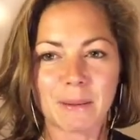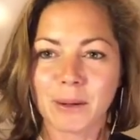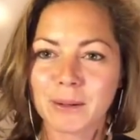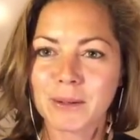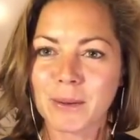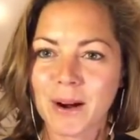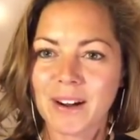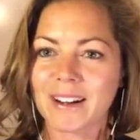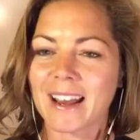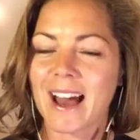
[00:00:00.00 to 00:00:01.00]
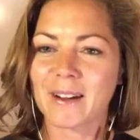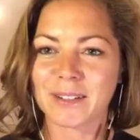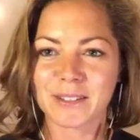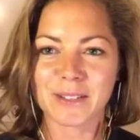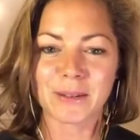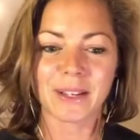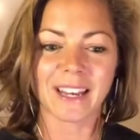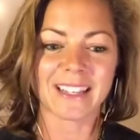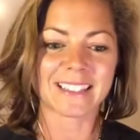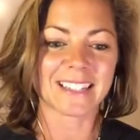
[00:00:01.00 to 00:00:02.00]
who you are and how you're tuning
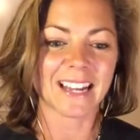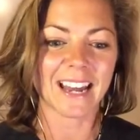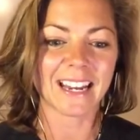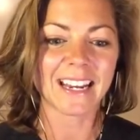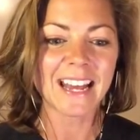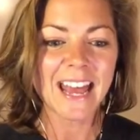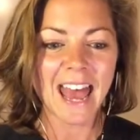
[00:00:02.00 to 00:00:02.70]
in tonight.